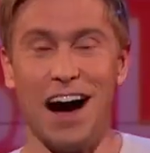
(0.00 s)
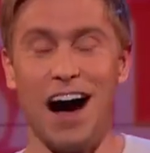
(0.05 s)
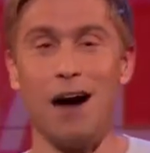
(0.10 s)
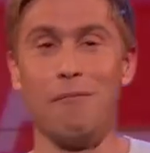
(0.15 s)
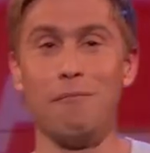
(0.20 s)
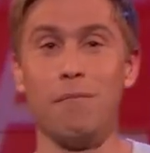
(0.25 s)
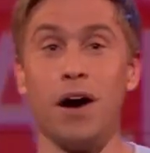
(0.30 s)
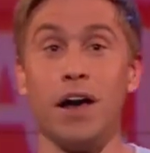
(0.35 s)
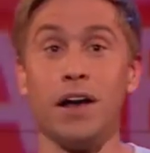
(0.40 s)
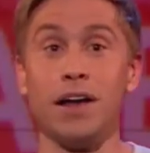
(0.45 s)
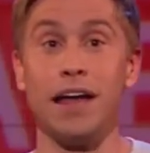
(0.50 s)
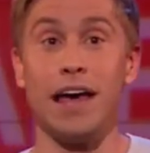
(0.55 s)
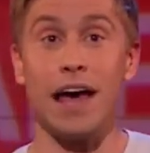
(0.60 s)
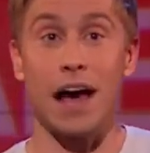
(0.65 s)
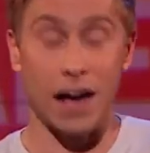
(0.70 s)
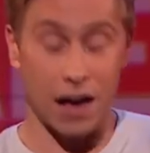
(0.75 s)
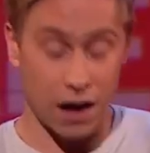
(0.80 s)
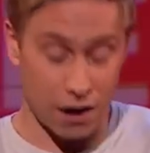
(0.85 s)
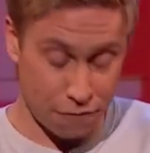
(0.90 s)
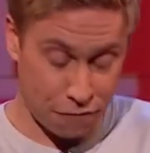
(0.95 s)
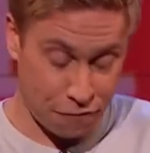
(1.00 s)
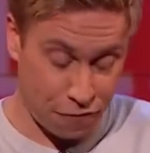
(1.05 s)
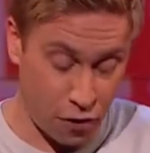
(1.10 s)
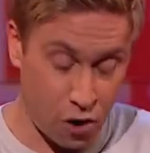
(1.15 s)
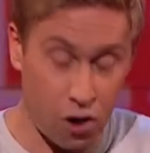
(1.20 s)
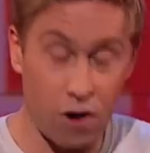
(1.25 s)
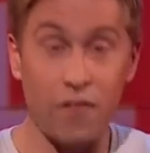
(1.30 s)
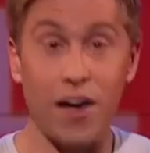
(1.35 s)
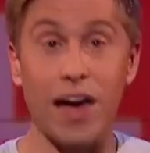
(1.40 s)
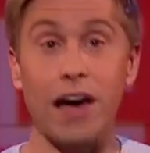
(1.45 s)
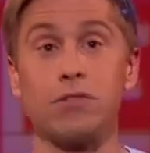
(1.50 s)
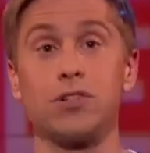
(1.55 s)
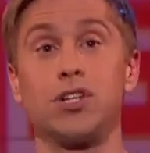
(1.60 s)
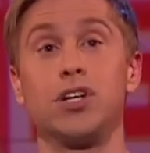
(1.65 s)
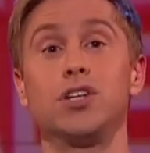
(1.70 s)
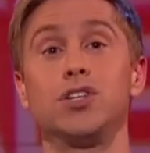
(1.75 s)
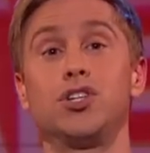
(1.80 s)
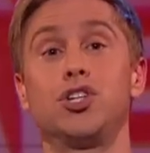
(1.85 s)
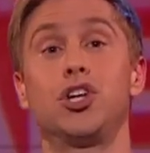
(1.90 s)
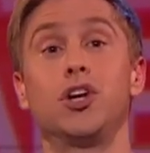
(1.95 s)
On Monday, I got four
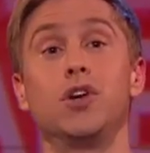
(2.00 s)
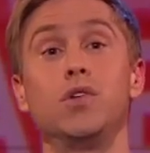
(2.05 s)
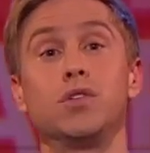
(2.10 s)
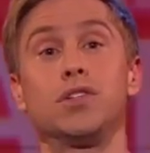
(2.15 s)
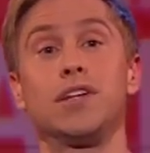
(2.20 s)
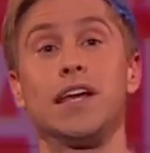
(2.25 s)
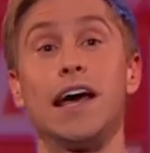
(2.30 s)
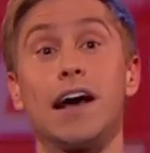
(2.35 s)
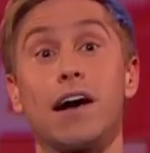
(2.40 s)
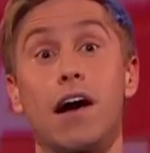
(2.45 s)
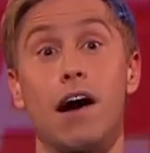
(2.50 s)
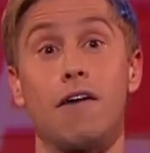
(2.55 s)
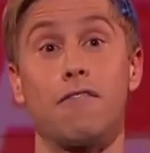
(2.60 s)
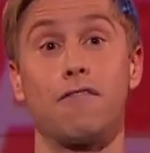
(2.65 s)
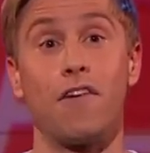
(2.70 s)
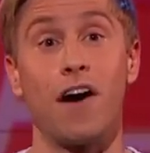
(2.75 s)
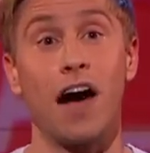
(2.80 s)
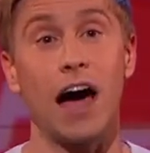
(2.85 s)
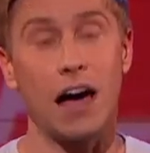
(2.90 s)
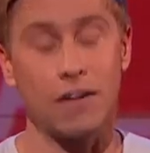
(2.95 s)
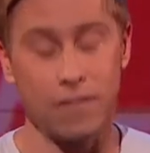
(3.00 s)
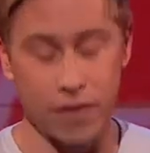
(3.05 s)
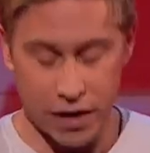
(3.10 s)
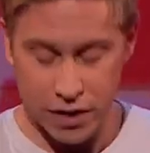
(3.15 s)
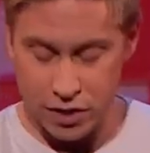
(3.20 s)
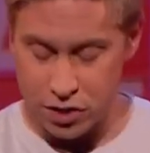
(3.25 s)
vouchers. Tuesday, I got five.